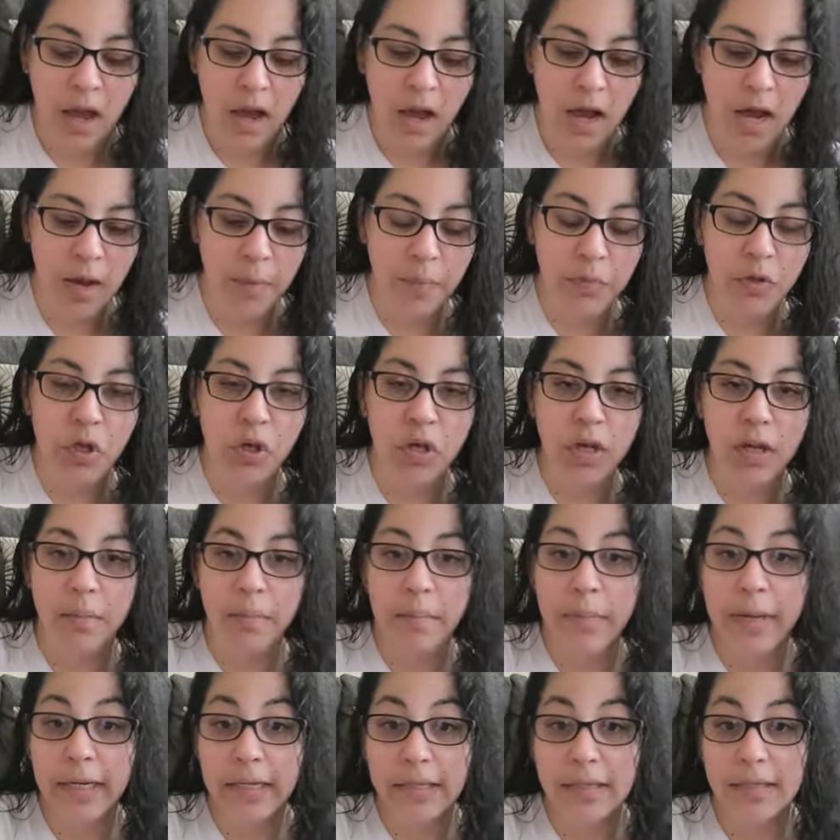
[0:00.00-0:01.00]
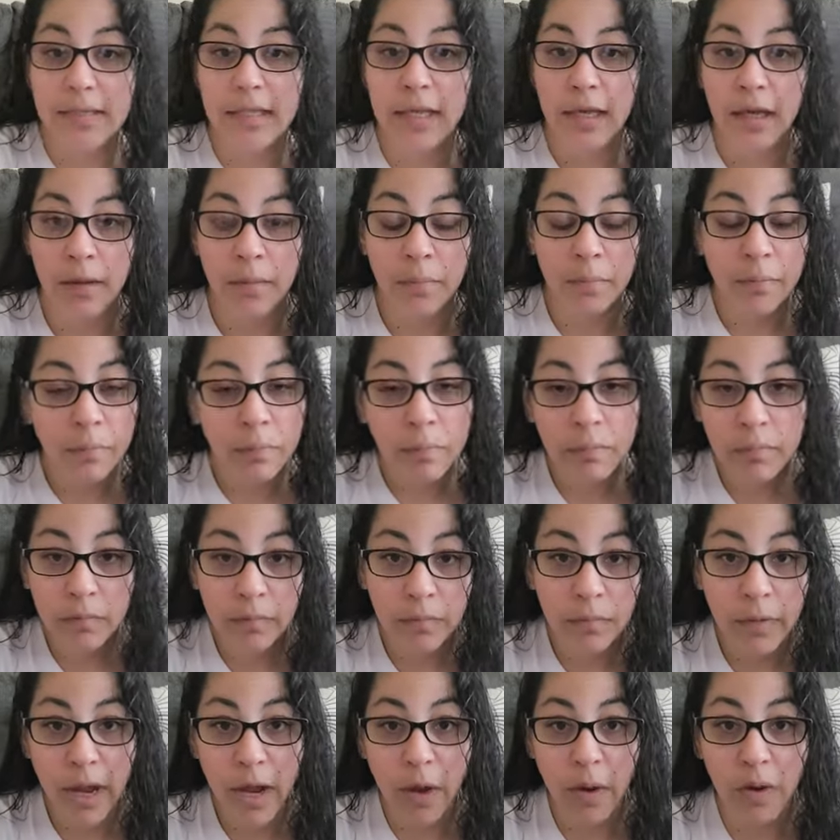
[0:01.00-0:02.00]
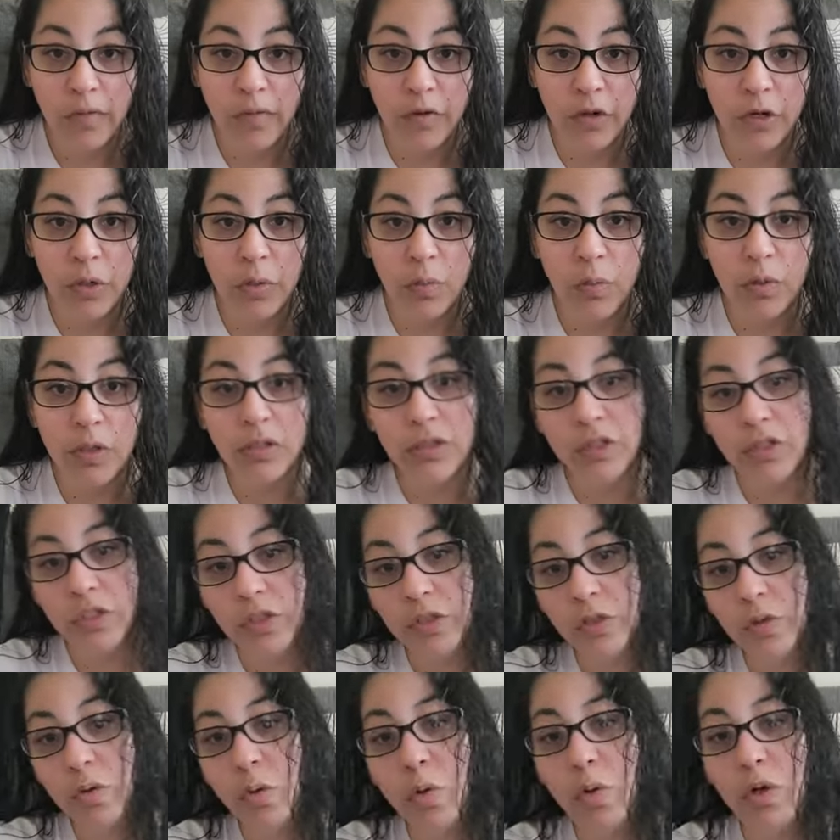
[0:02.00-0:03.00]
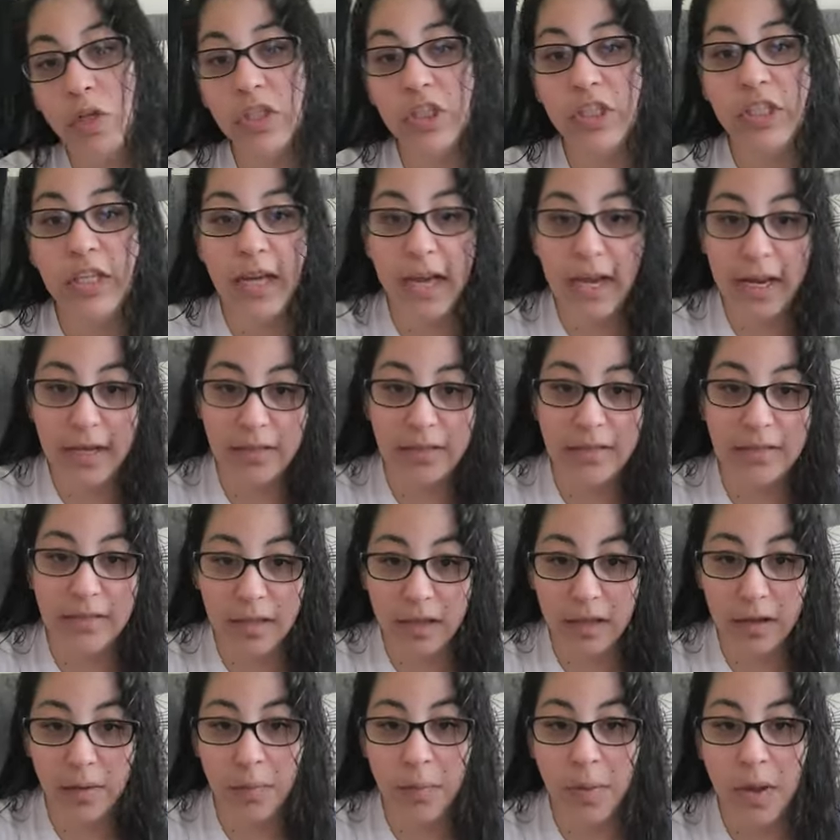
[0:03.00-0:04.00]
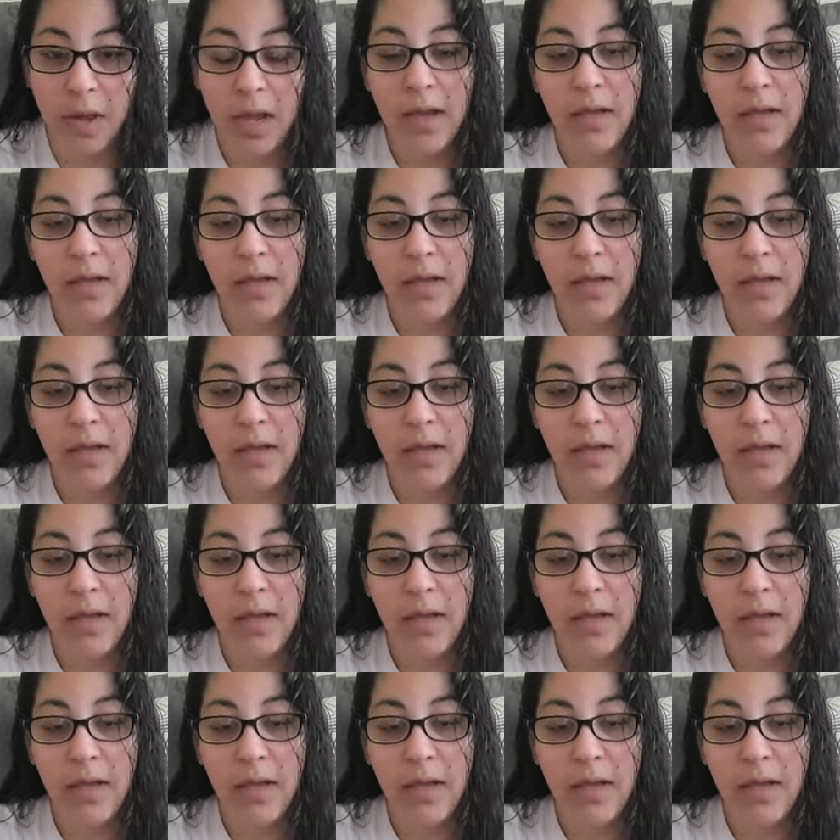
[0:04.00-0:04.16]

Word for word: Um, you can mix them however you want to, or she has some